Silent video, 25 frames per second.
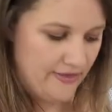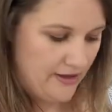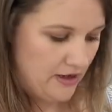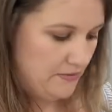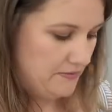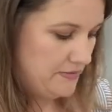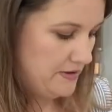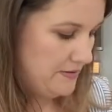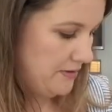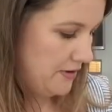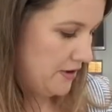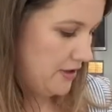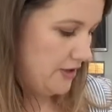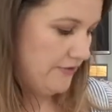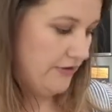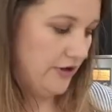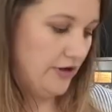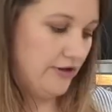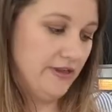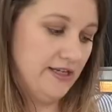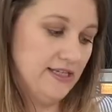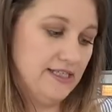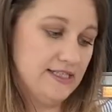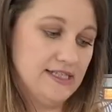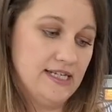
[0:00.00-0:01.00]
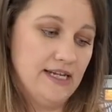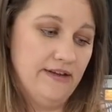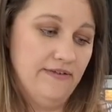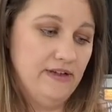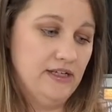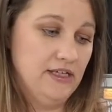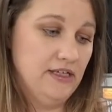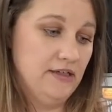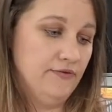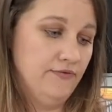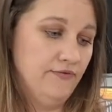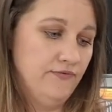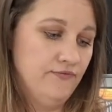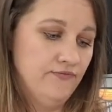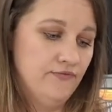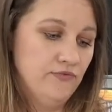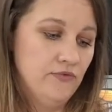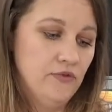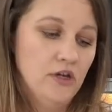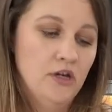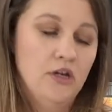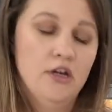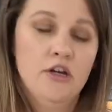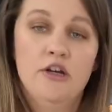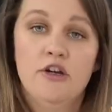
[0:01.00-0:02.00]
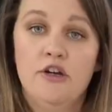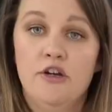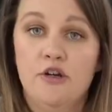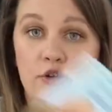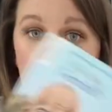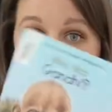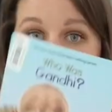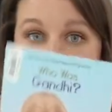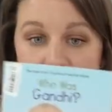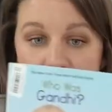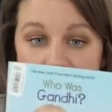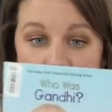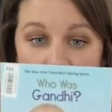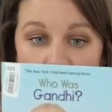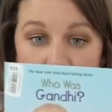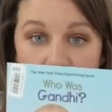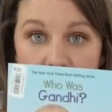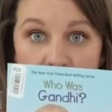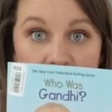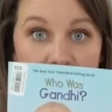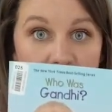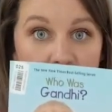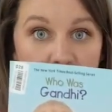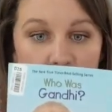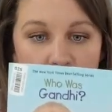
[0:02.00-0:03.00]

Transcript: That'll be part of our Thanksgiving. Who is Gandhi?